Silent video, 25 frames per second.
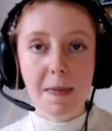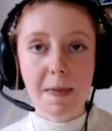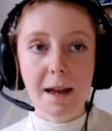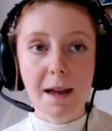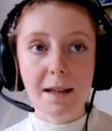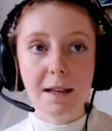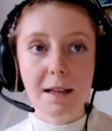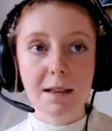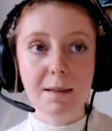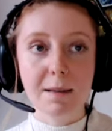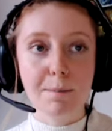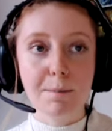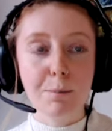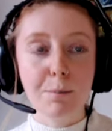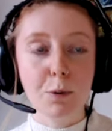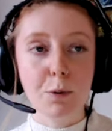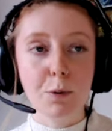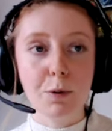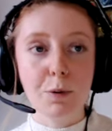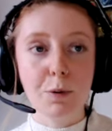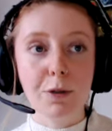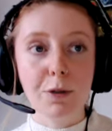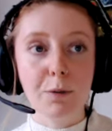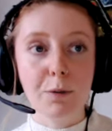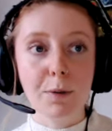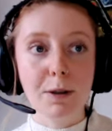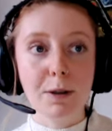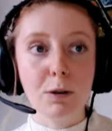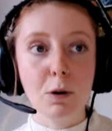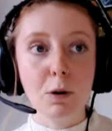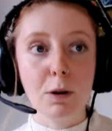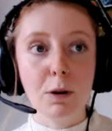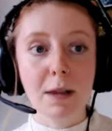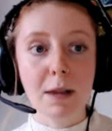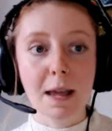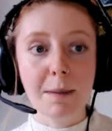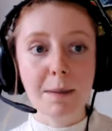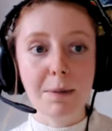And it's important that we're
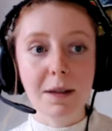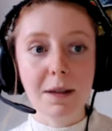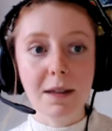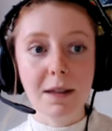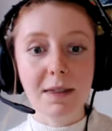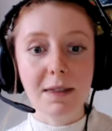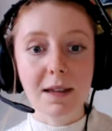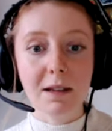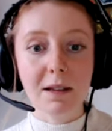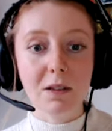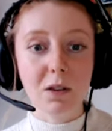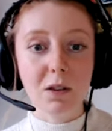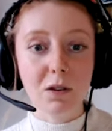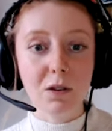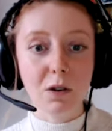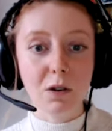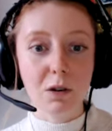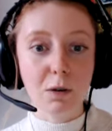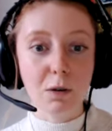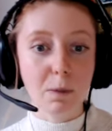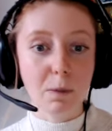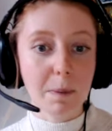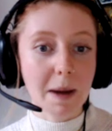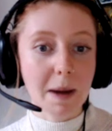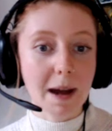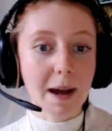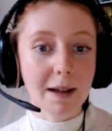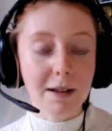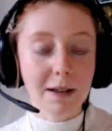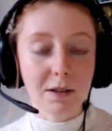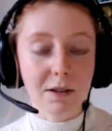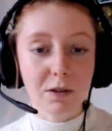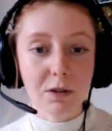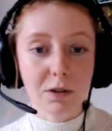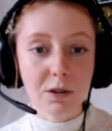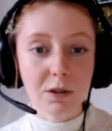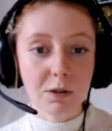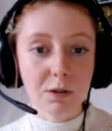not labeling things as good or bad.
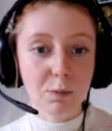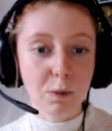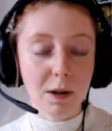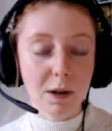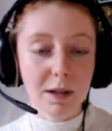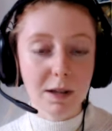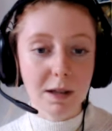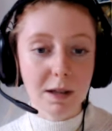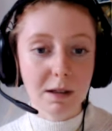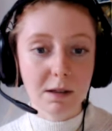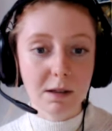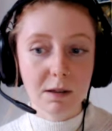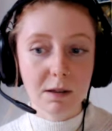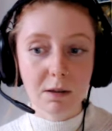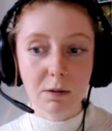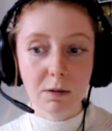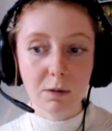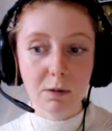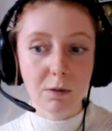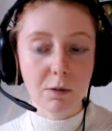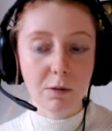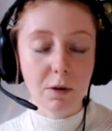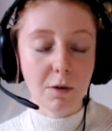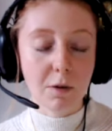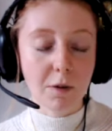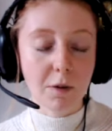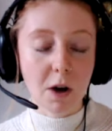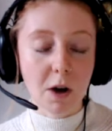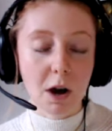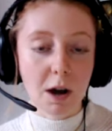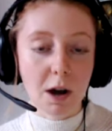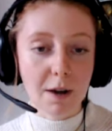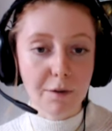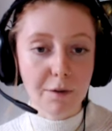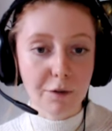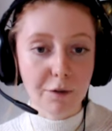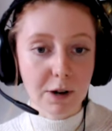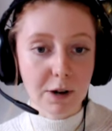It's just one is of a
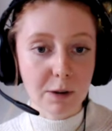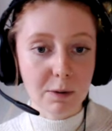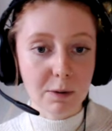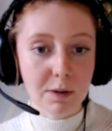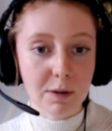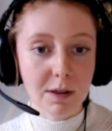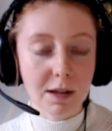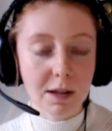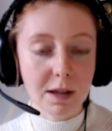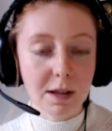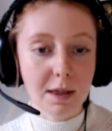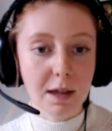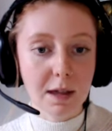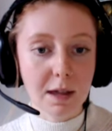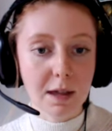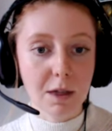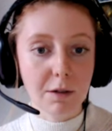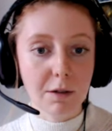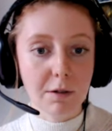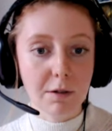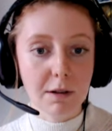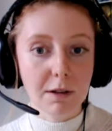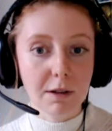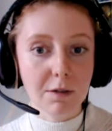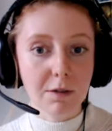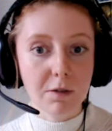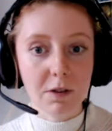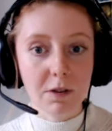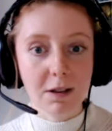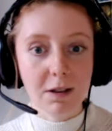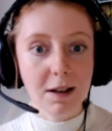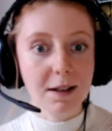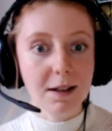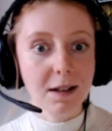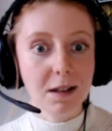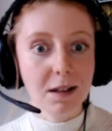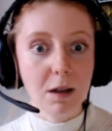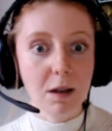higher frequency and the other is of a
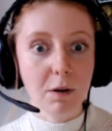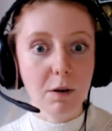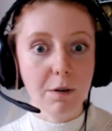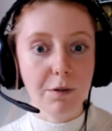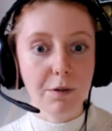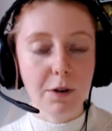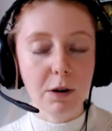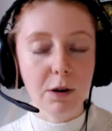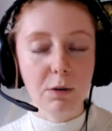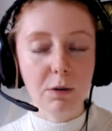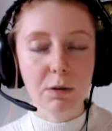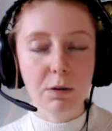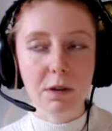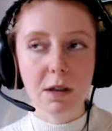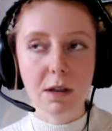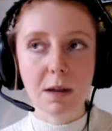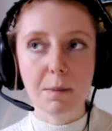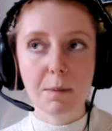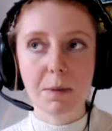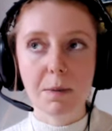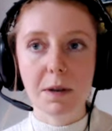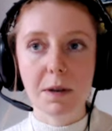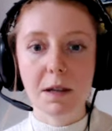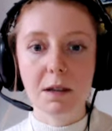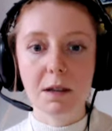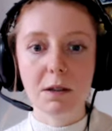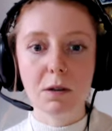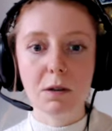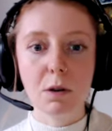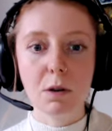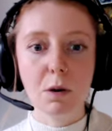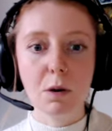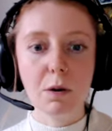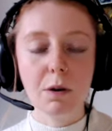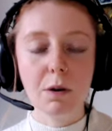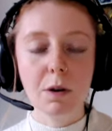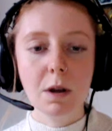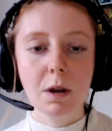slightly lower frequency. But it's
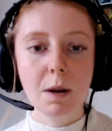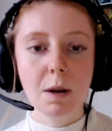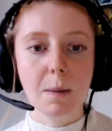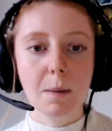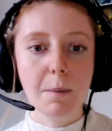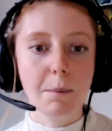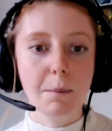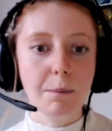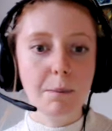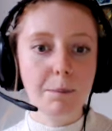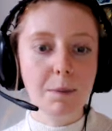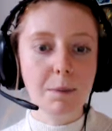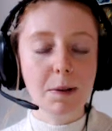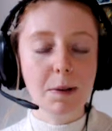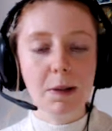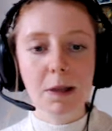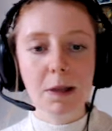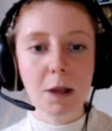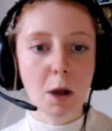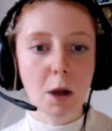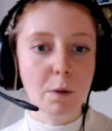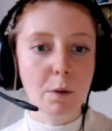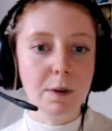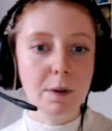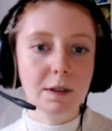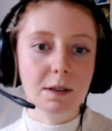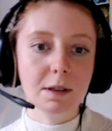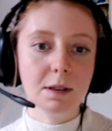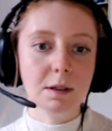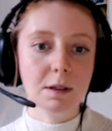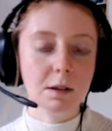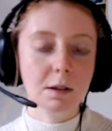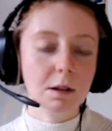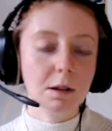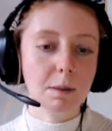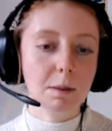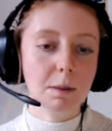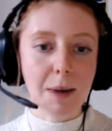not low
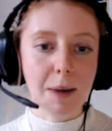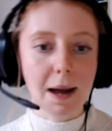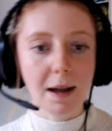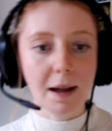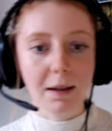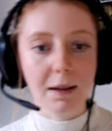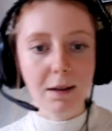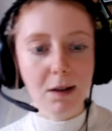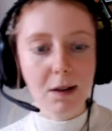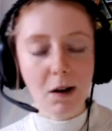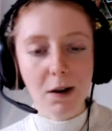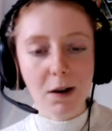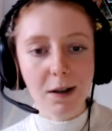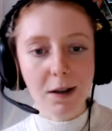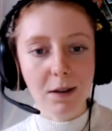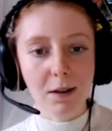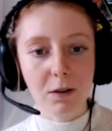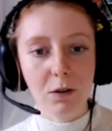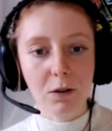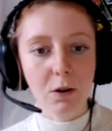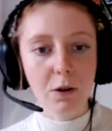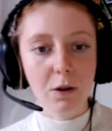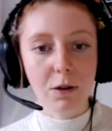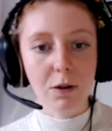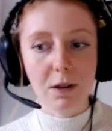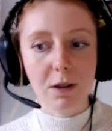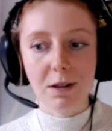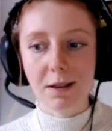is bad and high is good.